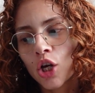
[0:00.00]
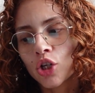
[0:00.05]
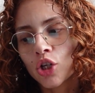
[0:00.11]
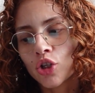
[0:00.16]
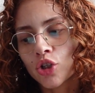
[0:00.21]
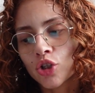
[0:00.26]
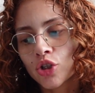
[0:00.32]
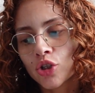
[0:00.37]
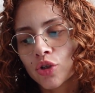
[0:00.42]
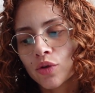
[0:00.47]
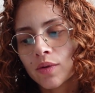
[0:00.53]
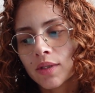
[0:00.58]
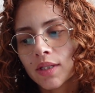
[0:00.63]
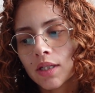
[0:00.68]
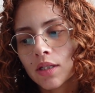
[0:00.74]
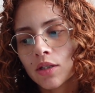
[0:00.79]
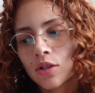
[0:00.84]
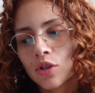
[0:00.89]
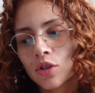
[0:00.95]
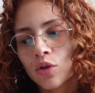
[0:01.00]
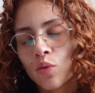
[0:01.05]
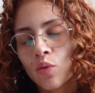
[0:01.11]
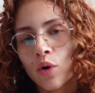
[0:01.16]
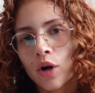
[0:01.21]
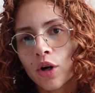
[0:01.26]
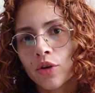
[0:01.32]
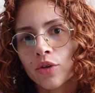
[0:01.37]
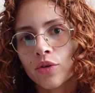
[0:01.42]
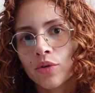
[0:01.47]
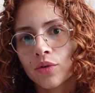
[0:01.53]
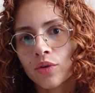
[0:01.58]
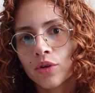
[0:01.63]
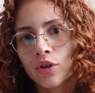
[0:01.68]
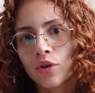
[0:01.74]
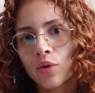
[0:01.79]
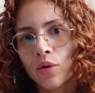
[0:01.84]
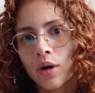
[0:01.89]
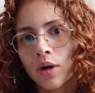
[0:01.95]
you're choosing to work through
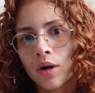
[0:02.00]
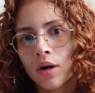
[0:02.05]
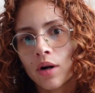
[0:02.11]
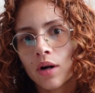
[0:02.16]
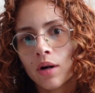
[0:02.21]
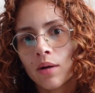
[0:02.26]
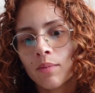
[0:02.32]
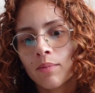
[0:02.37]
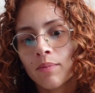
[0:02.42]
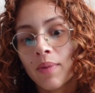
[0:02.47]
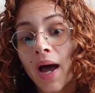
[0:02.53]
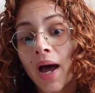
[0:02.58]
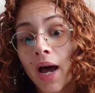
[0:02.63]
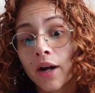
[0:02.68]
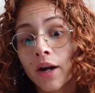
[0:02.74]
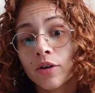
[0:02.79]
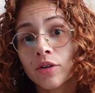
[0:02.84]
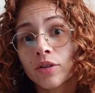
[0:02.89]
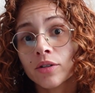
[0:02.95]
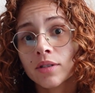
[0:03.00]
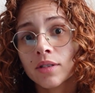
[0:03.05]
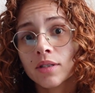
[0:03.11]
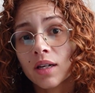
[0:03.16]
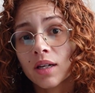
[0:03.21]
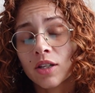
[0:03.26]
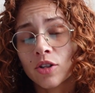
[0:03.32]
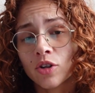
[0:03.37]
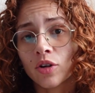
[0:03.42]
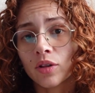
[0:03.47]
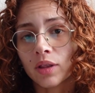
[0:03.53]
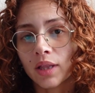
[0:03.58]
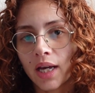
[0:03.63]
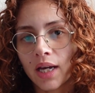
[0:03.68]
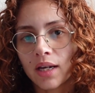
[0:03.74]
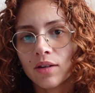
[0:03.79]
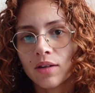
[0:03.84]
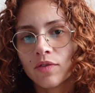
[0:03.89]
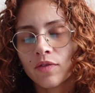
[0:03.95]
your patterns in your
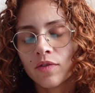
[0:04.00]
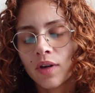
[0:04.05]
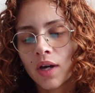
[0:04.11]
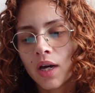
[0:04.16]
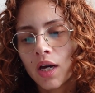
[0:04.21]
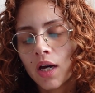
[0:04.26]
life,